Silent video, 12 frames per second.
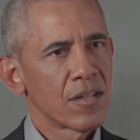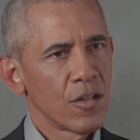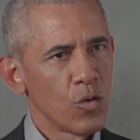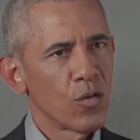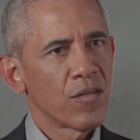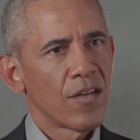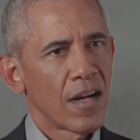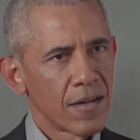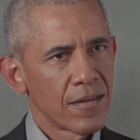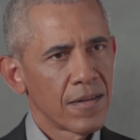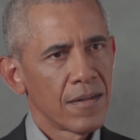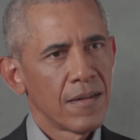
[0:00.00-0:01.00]
is a
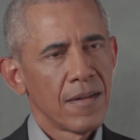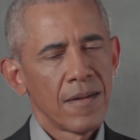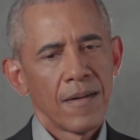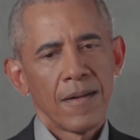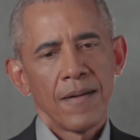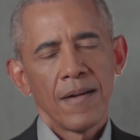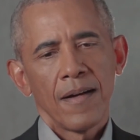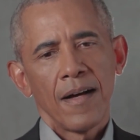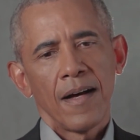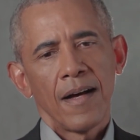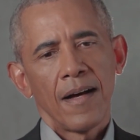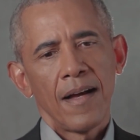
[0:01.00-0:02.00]
unifier.
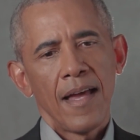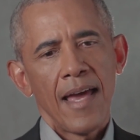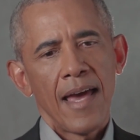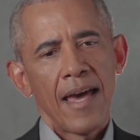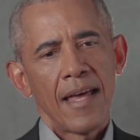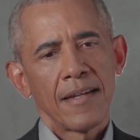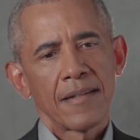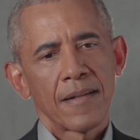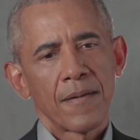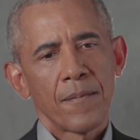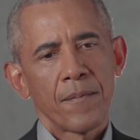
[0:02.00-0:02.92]
And